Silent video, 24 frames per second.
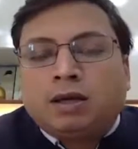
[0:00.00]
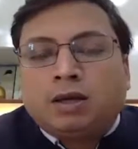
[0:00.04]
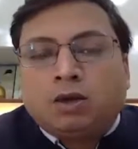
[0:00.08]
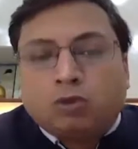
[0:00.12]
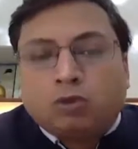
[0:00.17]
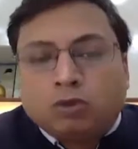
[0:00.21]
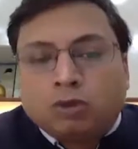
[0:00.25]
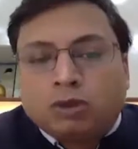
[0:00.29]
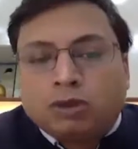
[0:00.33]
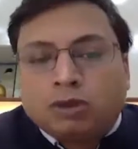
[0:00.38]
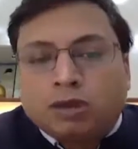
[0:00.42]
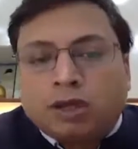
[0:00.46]

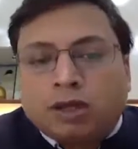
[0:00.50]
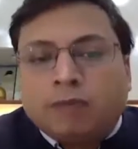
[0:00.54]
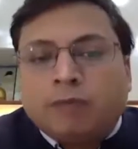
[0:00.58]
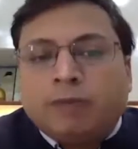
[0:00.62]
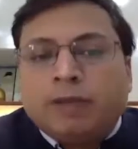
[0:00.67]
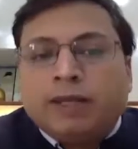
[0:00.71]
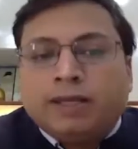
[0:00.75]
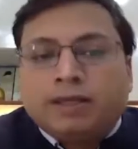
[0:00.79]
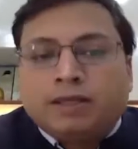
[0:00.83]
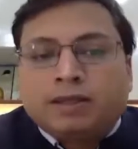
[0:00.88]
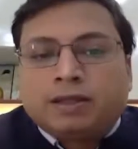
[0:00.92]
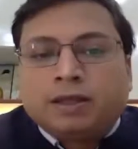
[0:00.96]
tools are
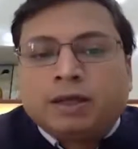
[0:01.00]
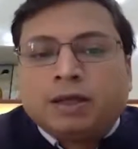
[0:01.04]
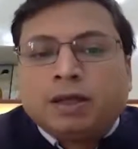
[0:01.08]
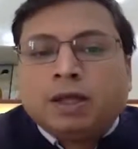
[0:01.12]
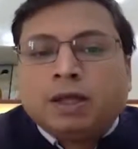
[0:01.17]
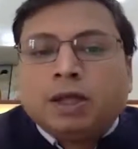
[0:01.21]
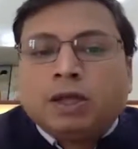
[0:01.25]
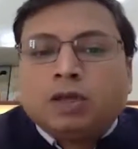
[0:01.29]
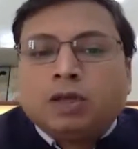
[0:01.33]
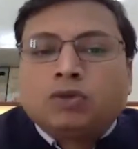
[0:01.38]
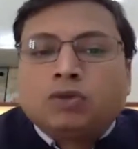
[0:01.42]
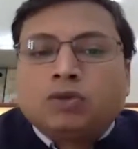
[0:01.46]
based.
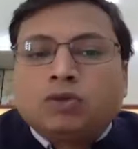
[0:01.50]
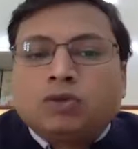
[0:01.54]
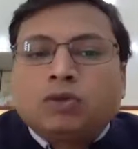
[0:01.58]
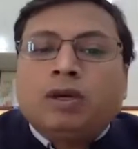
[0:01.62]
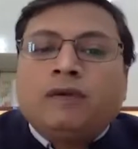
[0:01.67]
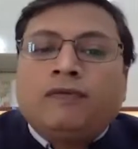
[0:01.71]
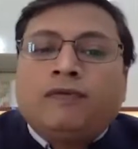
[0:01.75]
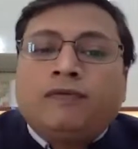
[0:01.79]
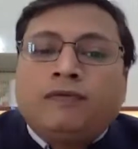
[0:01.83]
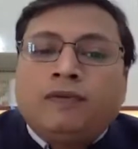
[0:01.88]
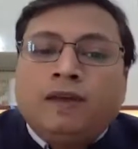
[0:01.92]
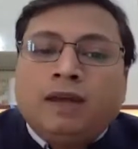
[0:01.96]

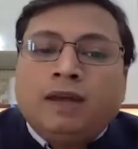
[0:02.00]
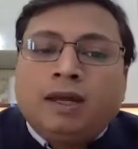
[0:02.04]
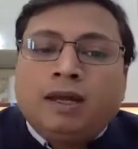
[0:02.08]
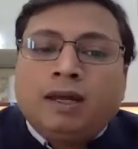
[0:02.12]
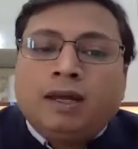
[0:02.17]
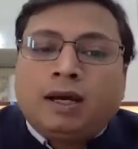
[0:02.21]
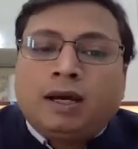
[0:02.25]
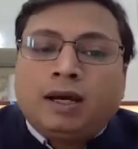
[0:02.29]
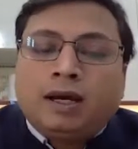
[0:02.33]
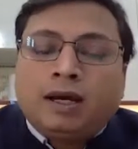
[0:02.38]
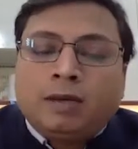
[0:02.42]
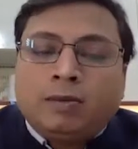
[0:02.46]
So if
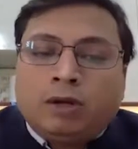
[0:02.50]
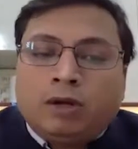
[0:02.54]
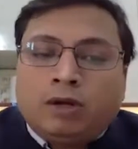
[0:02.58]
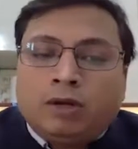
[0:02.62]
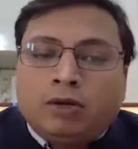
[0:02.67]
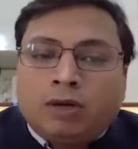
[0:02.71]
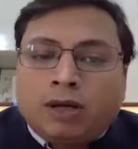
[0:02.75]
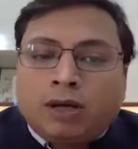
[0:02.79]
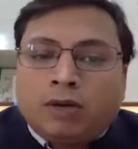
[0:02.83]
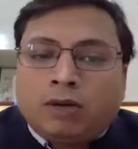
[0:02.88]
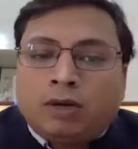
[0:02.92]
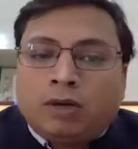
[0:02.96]
we are able
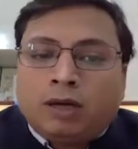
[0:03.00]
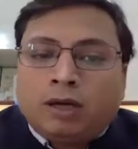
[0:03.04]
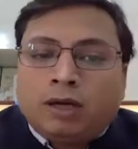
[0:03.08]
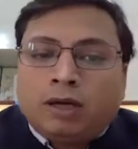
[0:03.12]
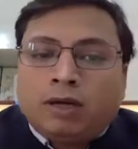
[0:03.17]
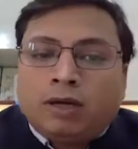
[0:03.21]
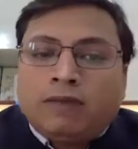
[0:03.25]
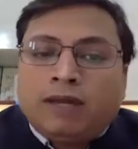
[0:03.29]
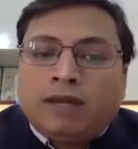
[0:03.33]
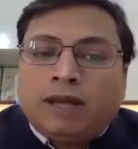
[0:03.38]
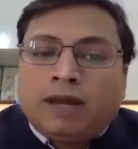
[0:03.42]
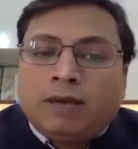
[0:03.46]
to
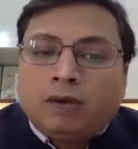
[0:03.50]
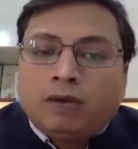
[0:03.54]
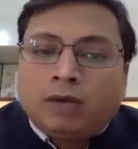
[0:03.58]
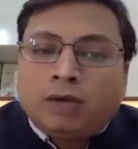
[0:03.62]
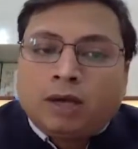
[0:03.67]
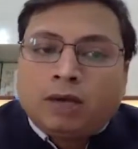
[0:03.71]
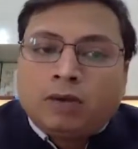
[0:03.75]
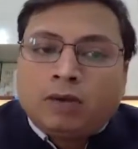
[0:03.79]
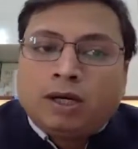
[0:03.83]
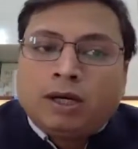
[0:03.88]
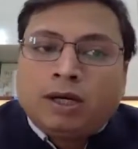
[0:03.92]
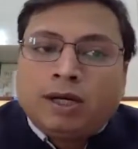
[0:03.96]
we have to
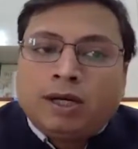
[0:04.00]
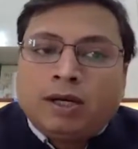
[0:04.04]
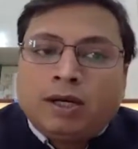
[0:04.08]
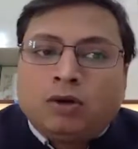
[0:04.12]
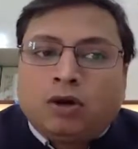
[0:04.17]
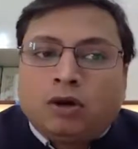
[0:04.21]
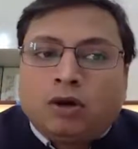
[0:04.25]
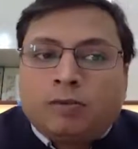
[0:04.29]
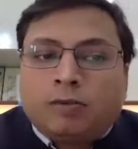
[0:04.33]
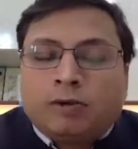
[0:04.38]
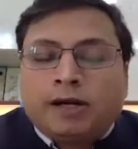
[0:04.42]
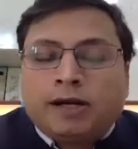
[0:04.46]
regularly
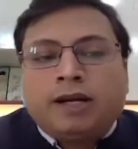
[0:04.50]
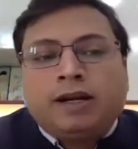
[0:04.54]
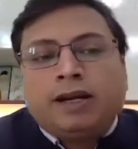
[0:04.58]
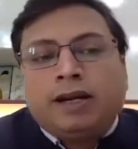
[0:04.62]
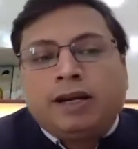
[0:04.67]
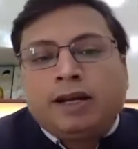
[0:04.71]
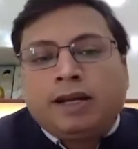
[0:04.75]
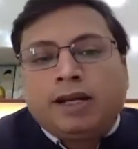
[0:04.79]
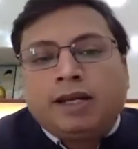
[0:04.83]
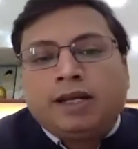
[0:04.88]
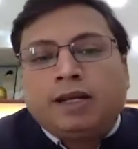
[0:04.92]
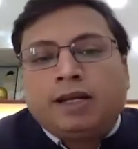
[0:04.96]
incorporate
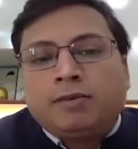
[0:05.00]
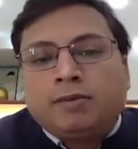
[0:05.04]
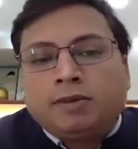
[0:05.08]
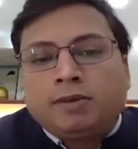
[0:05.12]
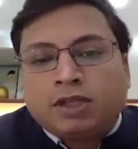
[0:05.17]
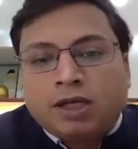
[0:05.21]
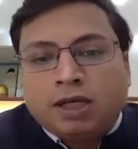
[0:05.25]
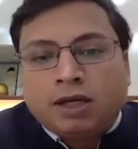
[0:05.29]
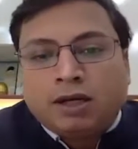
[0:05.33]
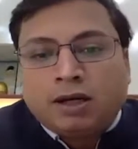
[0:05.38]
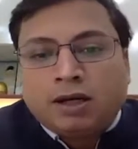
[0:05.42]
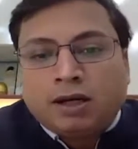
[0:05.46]
AI and
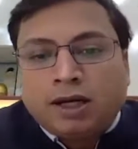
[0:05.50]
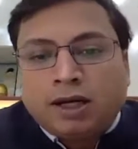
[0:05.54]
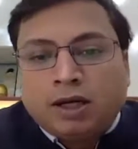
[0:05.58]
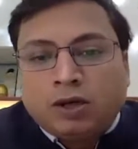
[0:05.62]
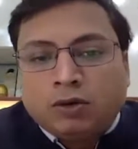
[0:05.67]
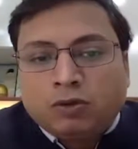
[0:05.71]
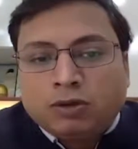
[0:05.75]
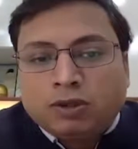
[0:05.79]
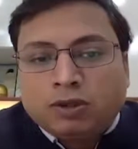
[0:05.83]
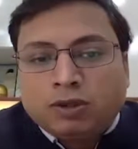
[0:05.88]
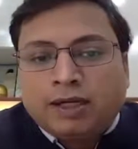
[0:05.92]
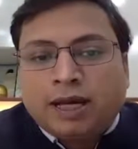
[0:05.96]
machine learning
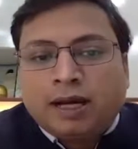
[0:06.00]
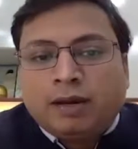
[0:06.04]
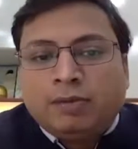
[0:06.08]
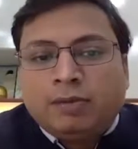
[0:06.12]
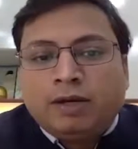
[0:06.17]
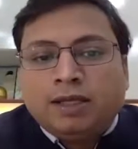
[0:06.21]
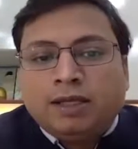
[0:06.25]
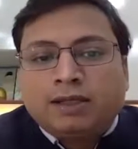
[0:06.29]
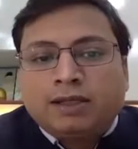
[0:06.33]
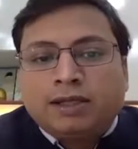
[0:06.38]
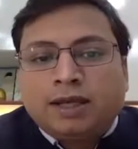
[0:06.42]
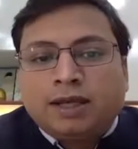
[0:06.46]
tools in
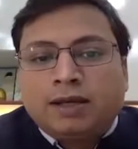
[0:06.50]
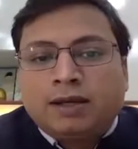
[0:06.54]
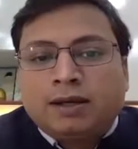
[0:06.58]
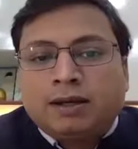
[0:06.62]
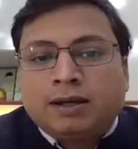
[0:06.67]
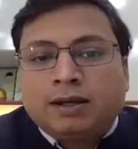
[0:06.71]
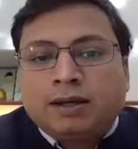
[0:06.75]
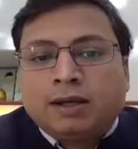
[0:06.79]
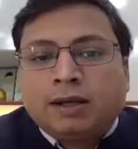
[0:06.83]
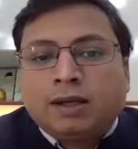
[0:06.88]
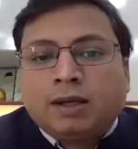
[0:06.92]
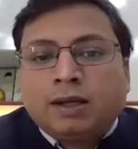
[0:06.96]
diabetes care.
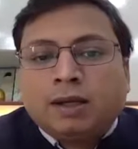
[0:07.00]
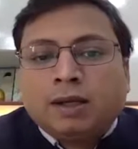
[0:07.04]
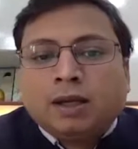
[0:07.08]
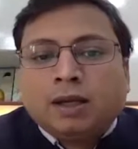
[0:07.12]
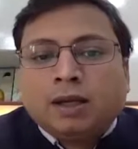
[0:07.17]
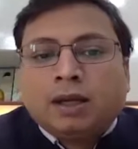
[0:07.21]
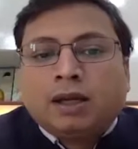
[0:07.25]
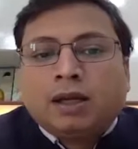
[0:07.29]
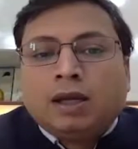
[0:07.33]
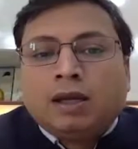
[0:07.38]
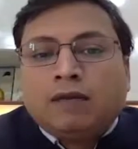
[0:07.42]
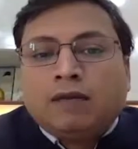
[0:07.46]

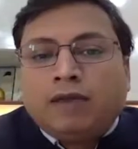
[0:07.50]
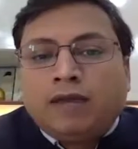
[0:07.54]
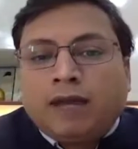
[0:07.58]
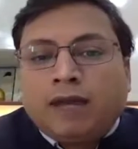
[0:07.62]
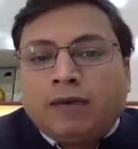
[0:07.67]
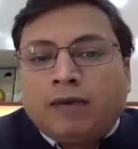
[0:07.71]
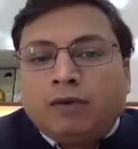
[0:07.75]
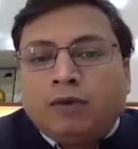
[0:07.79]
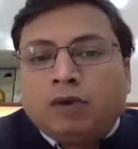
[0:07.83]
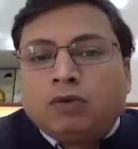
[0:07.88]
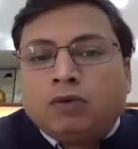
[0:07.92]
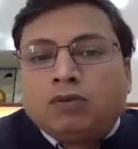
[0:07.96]
We
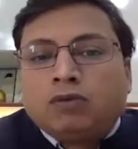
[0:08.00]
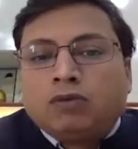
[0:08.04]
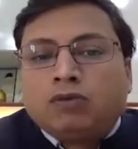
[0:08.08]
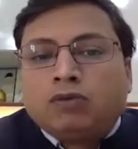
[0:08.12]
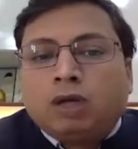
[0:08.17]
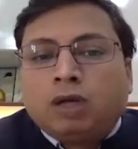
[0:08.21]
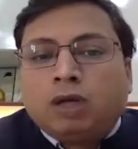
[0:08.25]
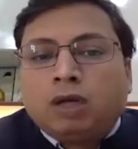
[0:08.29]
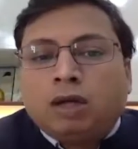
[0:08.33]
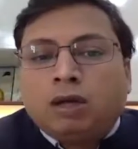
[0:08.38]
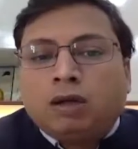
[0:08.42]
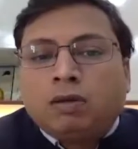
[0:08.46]
have
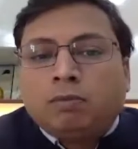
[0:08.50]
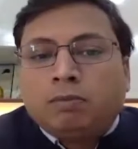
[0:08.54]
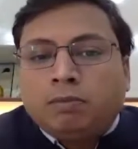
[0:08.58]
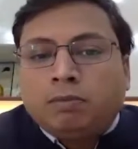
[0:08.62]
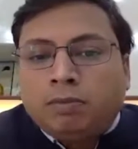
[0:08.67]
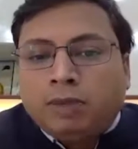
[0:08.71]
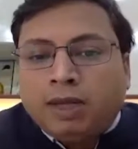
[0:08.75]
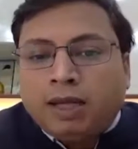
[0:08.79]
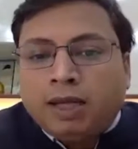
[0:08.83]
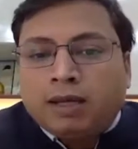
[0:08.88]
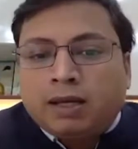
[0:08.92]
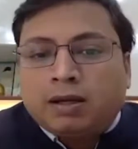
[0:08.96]
to
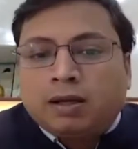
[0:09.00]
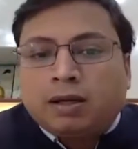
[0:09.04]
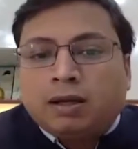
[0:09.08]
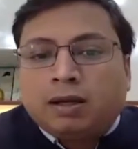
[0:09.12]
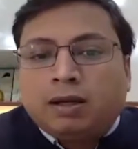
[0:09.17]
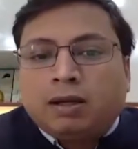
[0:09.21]
make